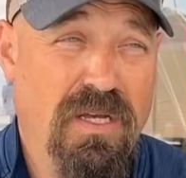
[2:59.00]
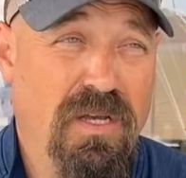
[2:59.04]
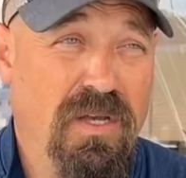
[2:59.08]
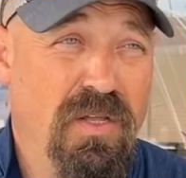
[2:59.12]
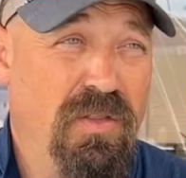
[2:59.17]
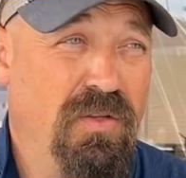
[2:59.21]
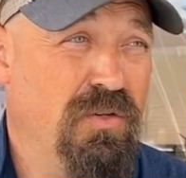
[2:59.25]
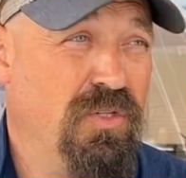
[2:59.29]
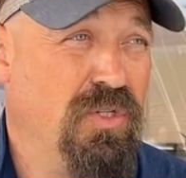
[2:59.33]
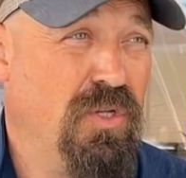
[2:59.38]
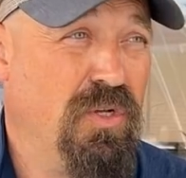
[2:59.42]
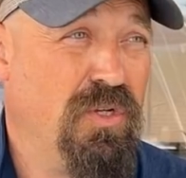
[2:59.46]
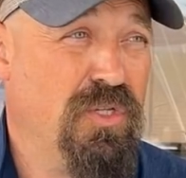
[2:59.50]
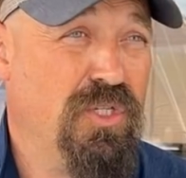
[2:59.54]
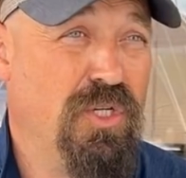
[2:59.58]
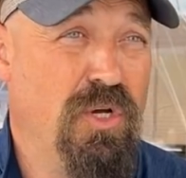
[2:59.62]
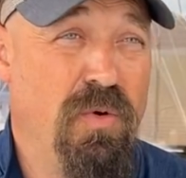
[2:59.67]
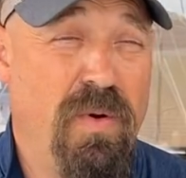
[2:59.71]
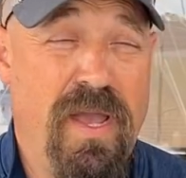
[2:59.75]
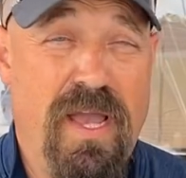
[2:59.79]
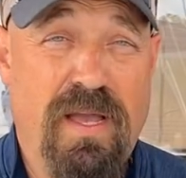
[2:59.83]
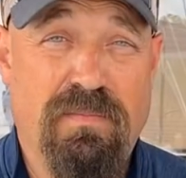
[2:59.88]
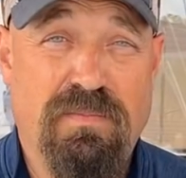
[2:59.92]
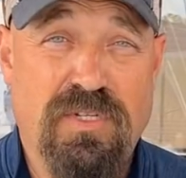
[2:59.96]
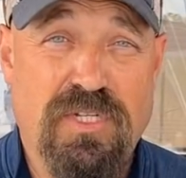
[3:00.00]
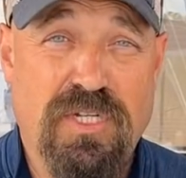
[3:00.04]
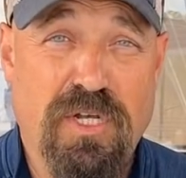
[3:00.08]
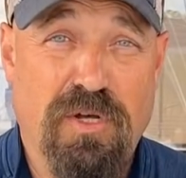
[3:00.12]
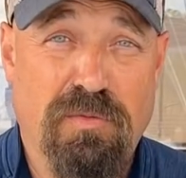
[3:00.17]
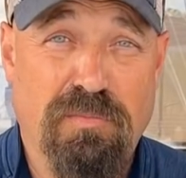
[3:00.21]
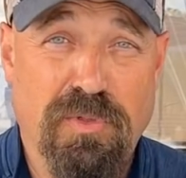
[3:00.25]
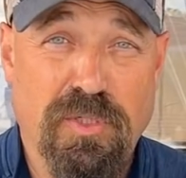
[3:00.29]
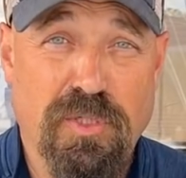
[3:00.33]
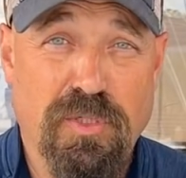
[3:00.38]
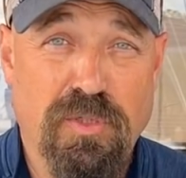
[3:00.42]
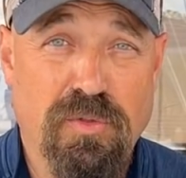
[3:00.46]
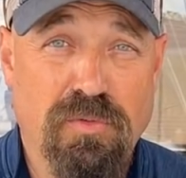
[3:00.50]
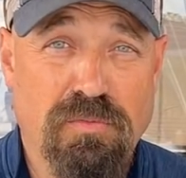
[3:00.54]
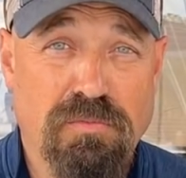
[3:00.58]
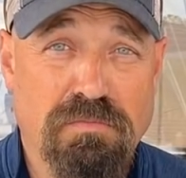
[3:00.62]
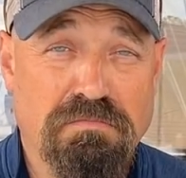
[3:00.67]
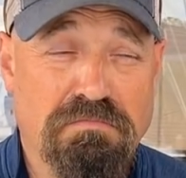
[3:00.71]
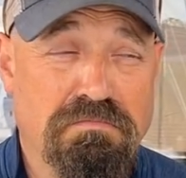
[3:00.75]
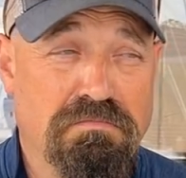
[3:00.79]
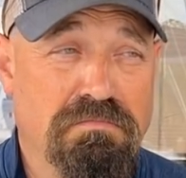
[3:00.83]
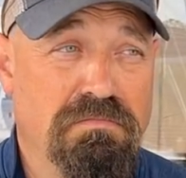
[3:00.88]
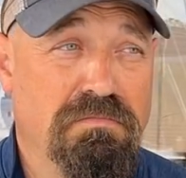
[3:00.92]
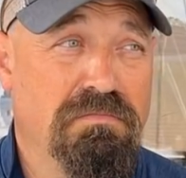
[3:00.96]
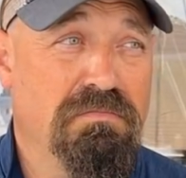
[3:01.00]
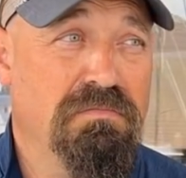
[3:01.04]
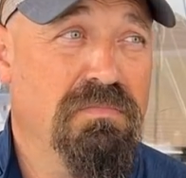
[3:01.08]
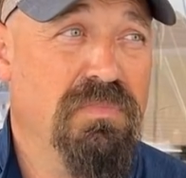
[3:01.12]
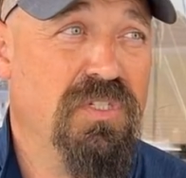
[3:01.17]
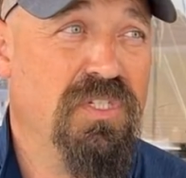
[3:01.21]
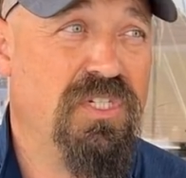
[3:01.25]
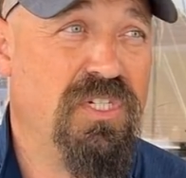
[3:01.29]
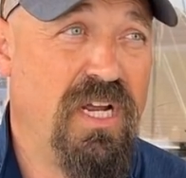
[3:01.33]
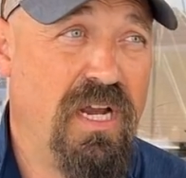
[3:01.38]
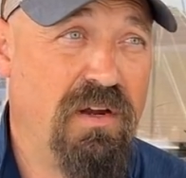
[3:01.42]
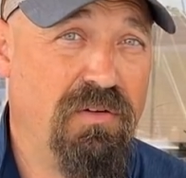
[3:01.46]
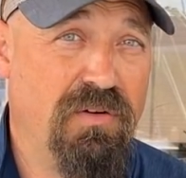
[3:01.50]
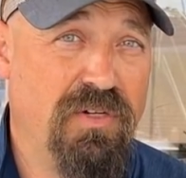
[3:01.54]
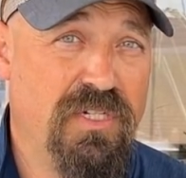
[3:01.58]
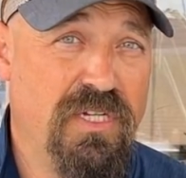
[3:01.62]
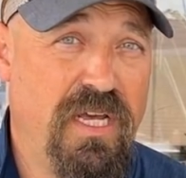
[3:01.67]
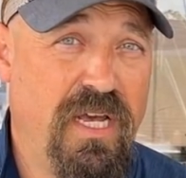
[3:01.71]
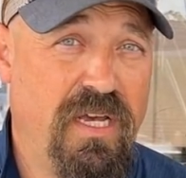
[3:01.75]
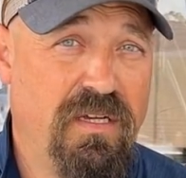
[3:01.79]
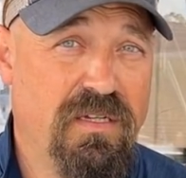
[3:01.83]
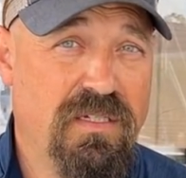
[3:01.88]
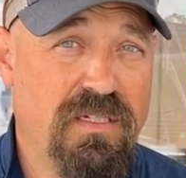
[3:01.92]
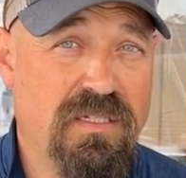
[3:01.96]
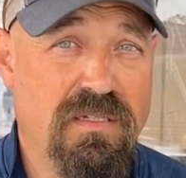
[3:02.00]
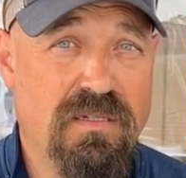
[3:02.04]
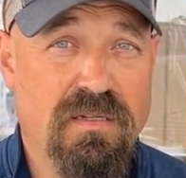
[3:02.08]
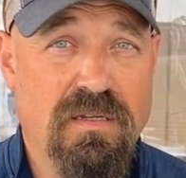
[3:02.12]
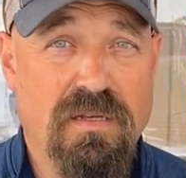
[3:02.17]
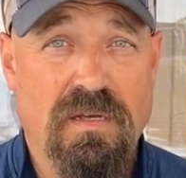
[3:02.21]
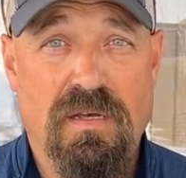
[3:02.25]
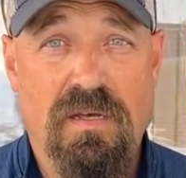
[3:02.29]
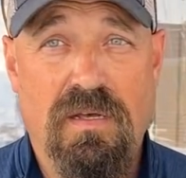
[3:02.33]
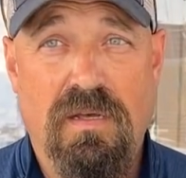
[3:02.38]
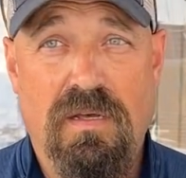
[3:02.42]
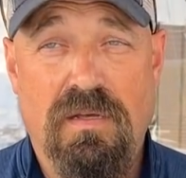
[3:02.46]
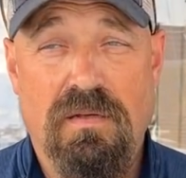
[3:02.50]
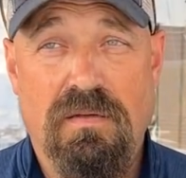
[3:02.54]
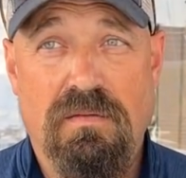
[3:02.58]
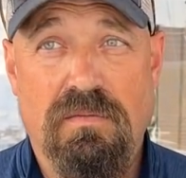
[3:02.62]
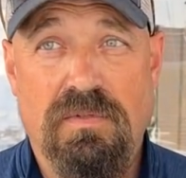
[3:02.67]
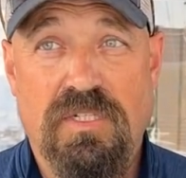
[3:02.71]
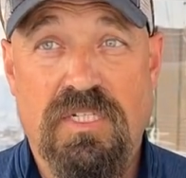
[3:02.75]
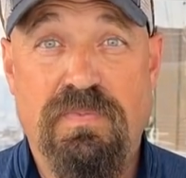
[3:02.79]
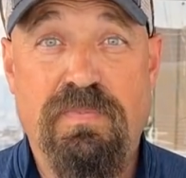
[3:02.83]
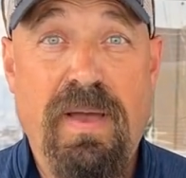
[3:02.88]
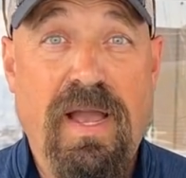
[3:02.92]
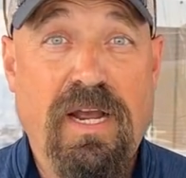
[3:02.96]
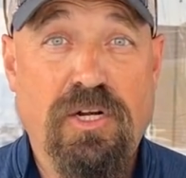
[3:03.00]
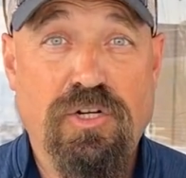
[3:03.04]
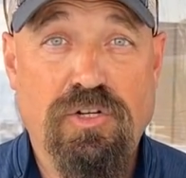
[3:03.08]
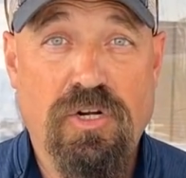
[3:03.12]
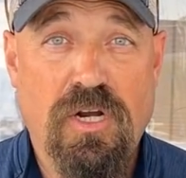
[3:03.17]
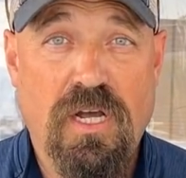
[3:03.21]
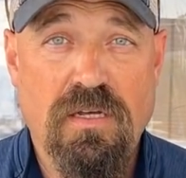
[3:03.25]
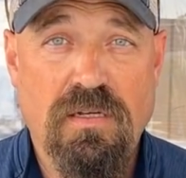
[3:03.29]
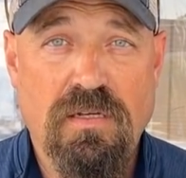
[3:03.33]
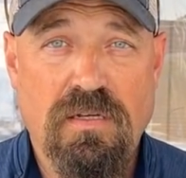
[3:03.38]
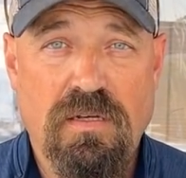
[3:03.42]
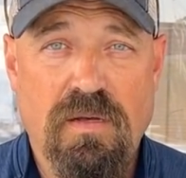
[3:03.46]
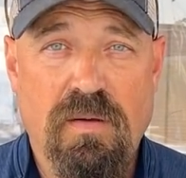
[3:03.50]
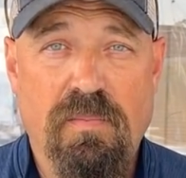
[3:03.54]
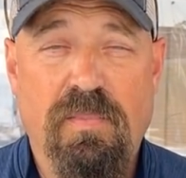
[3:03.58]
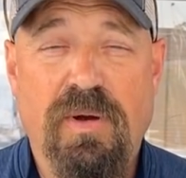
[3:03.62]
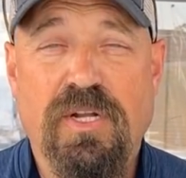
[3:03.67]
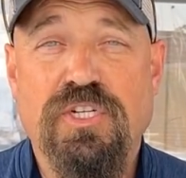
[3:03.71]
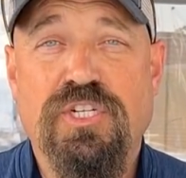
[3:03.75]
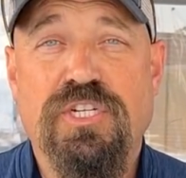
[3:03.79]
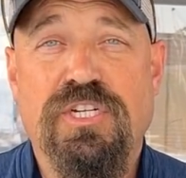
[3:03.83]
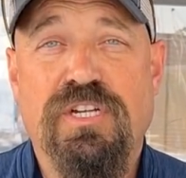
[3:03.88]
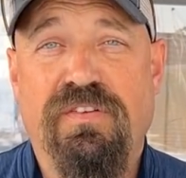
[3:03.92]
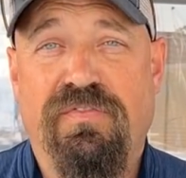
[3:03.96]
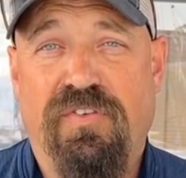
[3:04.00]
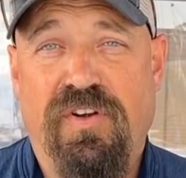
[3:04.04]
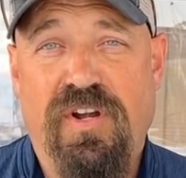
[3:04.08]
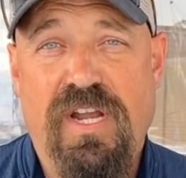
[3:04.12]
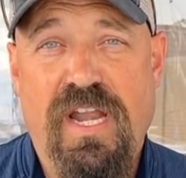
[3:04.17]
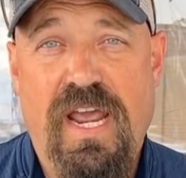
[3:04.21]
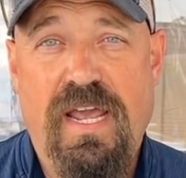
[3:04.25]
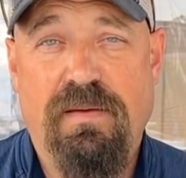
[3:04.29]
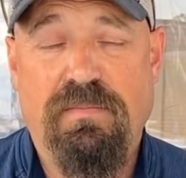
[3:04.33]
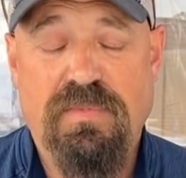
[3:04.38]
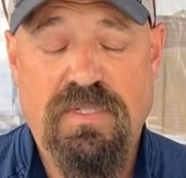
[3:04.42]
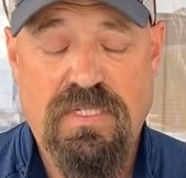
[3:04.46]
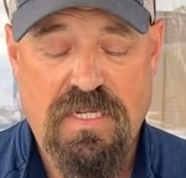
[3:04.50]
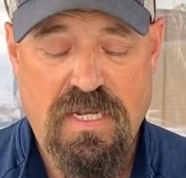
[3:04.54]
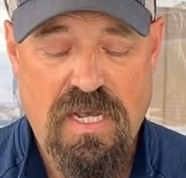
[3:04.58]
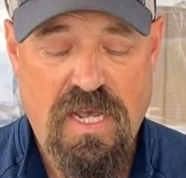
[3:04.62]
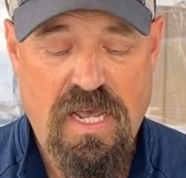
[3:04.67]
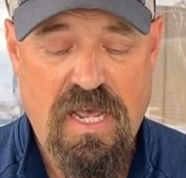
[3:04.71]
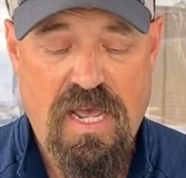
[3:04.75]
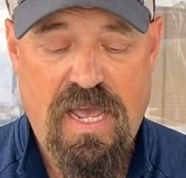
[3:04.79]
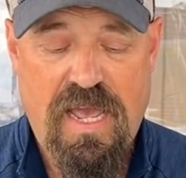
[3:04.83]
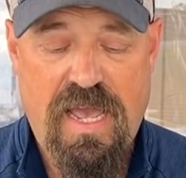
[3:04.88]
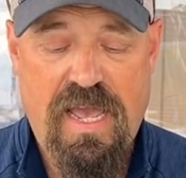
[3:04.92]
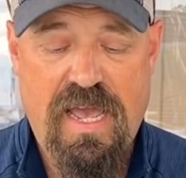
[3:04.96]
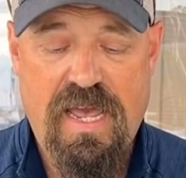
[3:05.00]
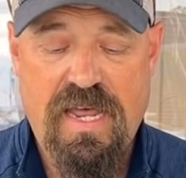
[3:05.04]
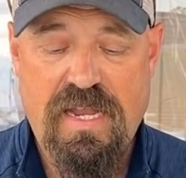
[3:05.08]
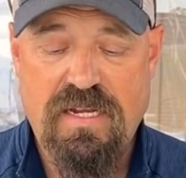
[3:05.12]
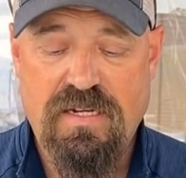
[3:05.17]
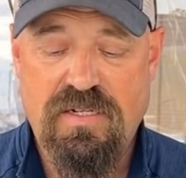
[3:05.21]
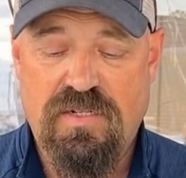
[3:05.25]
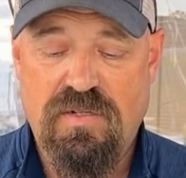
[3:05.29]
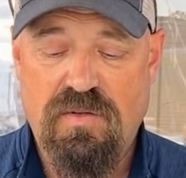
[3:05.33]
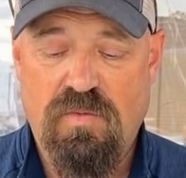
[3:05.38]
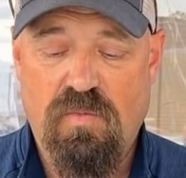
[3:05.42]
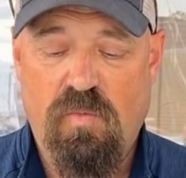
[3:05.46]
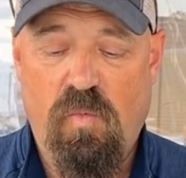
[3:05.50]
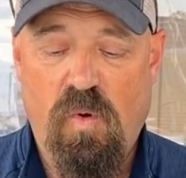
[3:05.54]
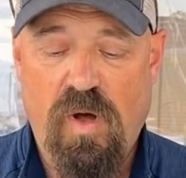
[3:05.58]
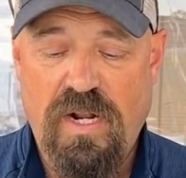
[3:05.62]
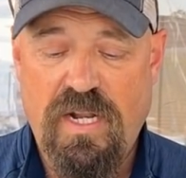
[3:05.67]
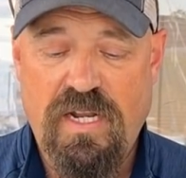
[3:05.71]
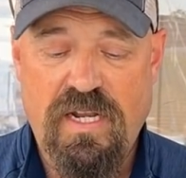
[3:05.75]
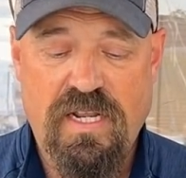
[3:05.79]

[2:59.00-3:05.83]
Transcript: There's also Amstel Blue, Styrotex, Spectra, a bunch of different names. And what it